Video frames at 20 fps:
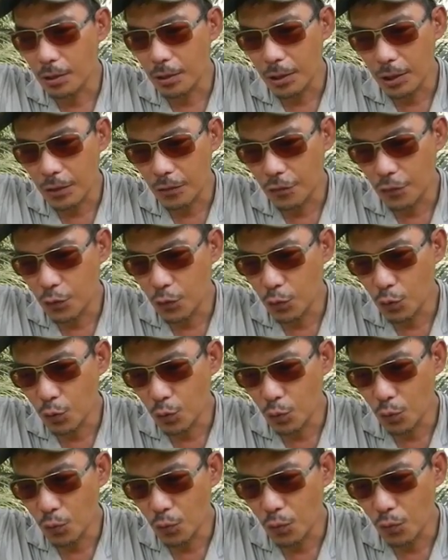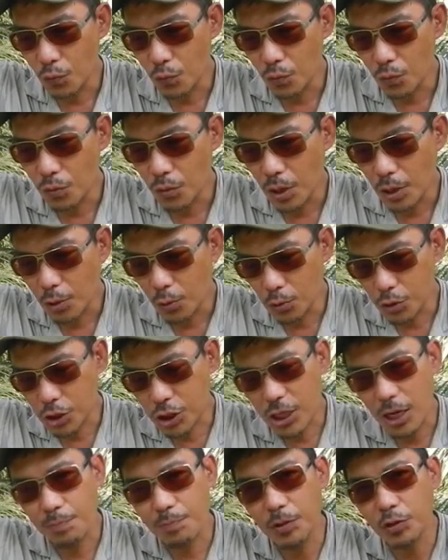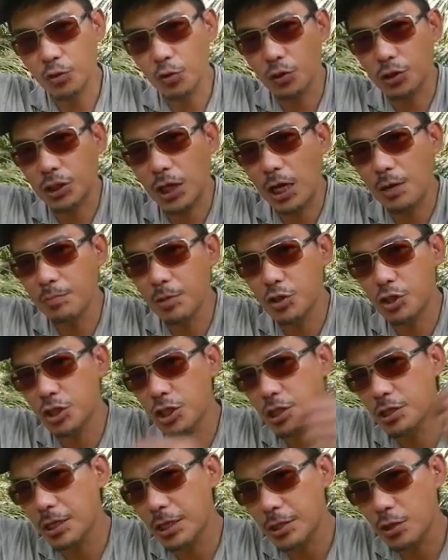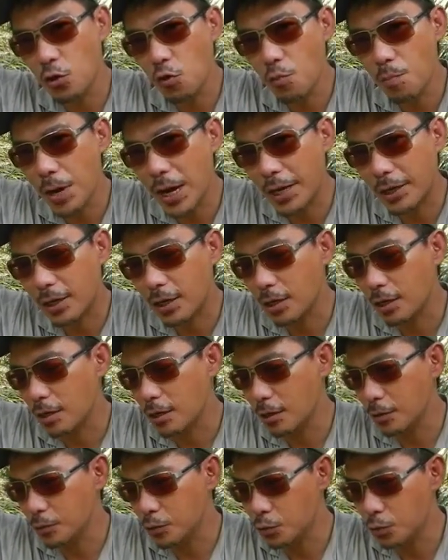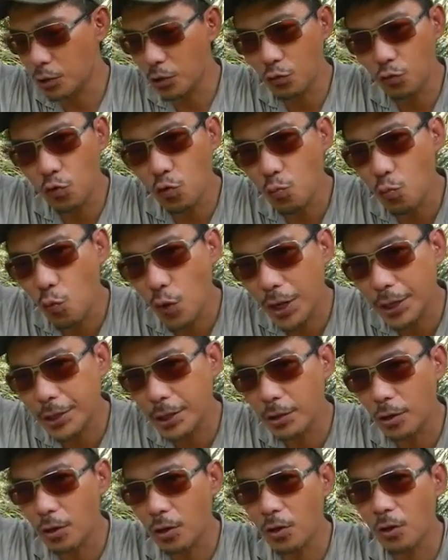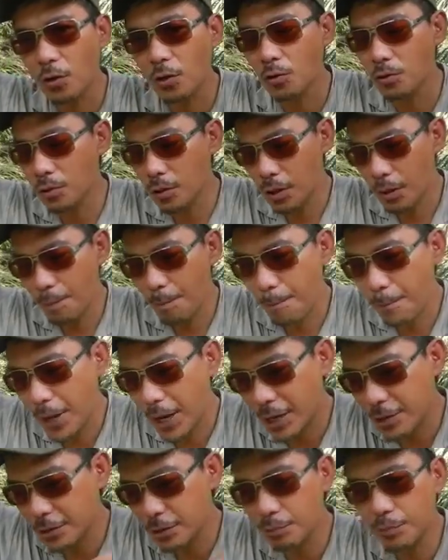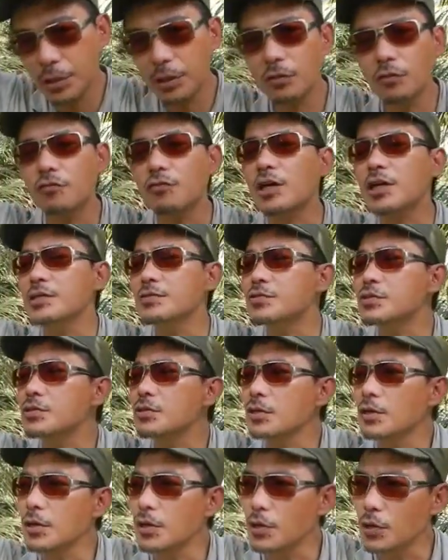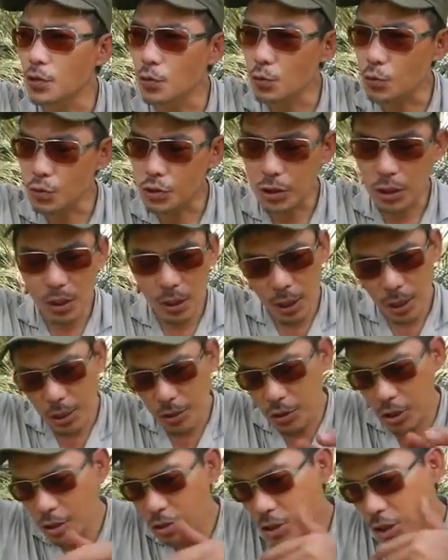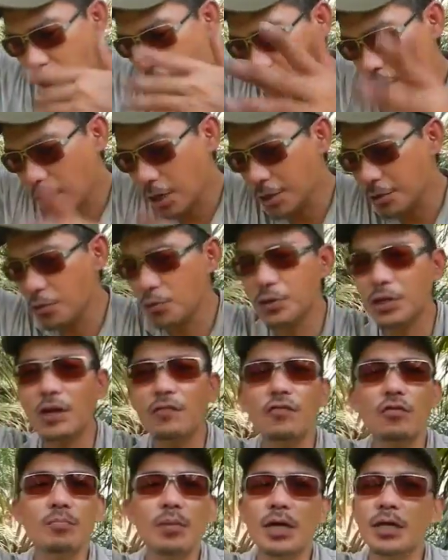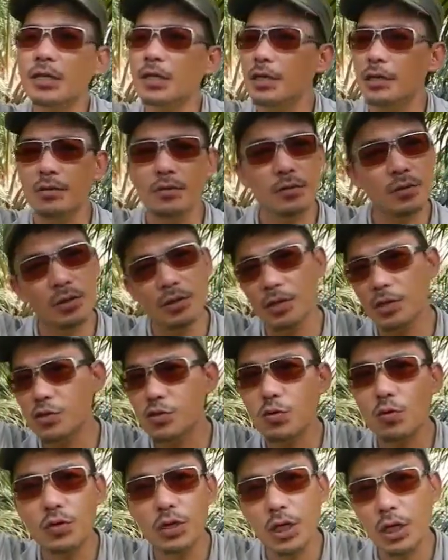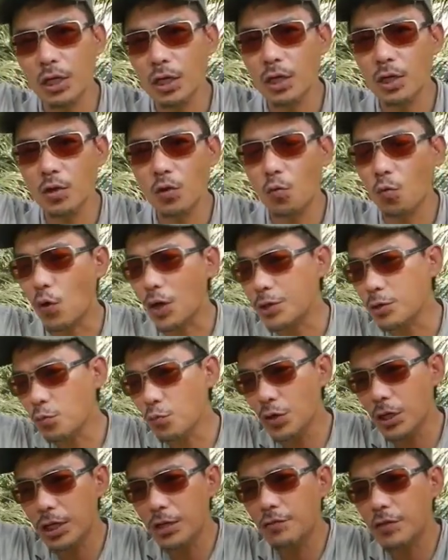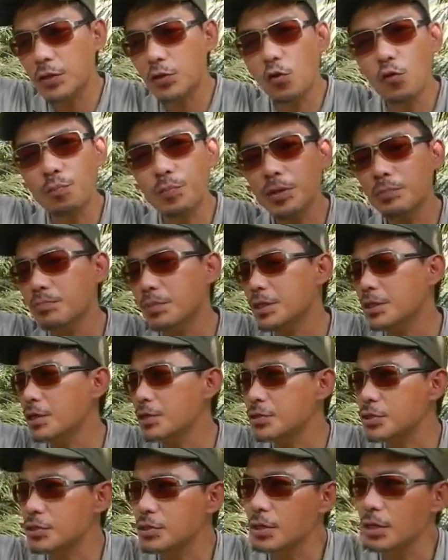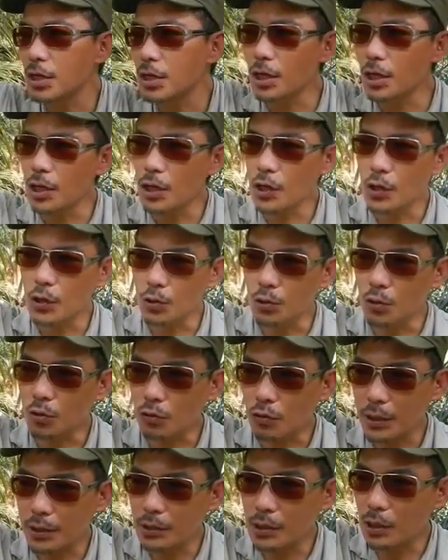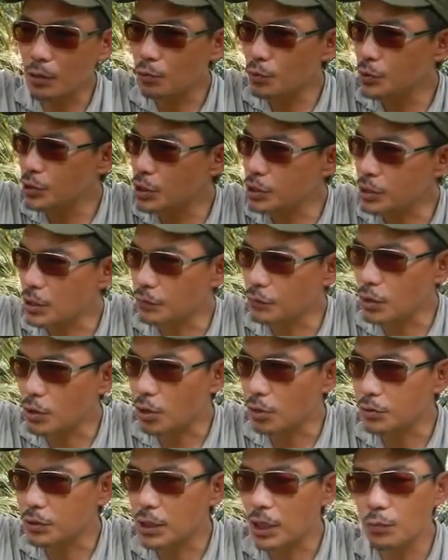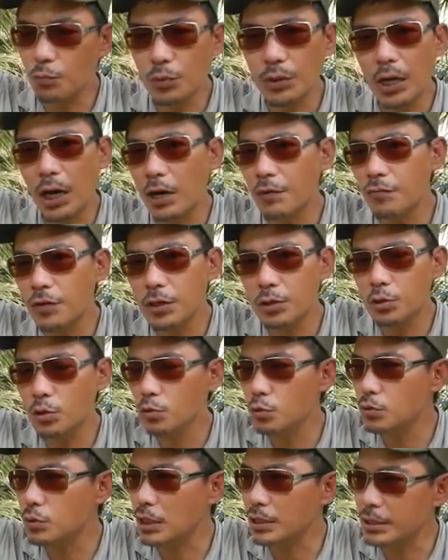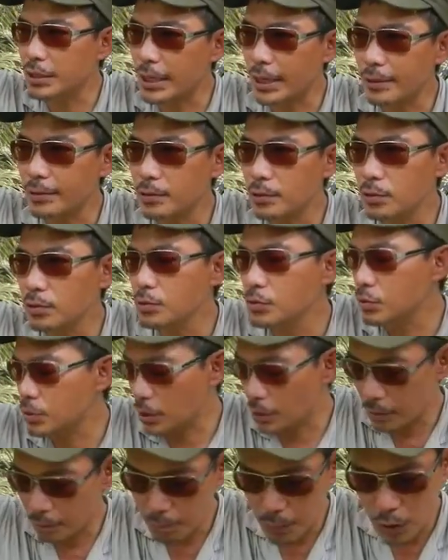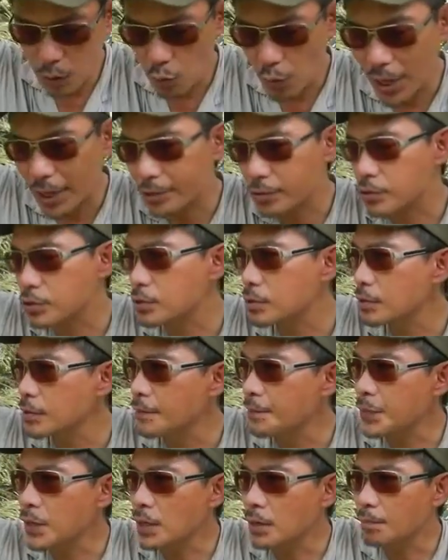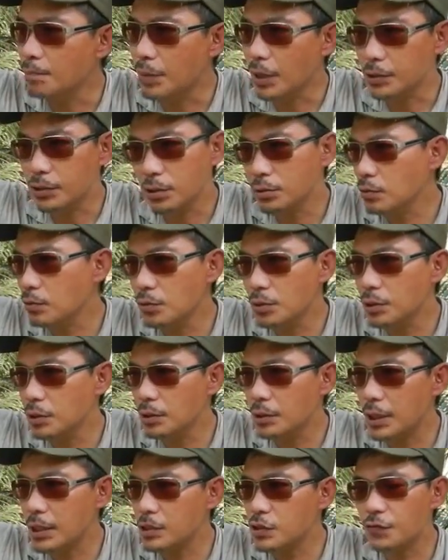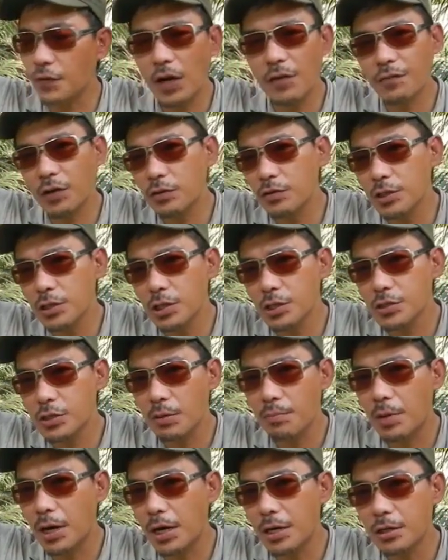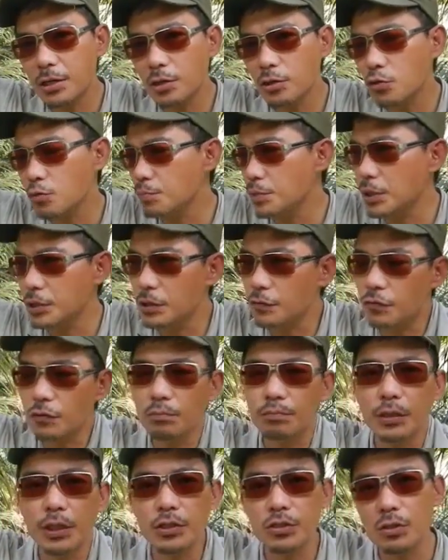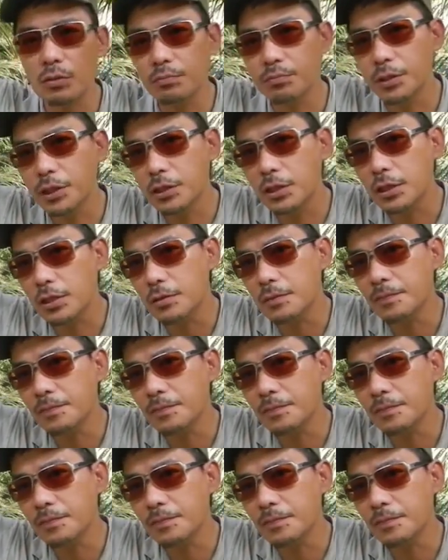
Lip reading: if you could step into a time machine and go back to the room where they all penned the Bill of Rights, you could say, hey, chin chai lah, never mind lah, it's okay. Why don't we leave it open? Because, right now we just have to contend with ivory tooth and candles and beeswax. But, in the next 500 years, America could be a different place completely.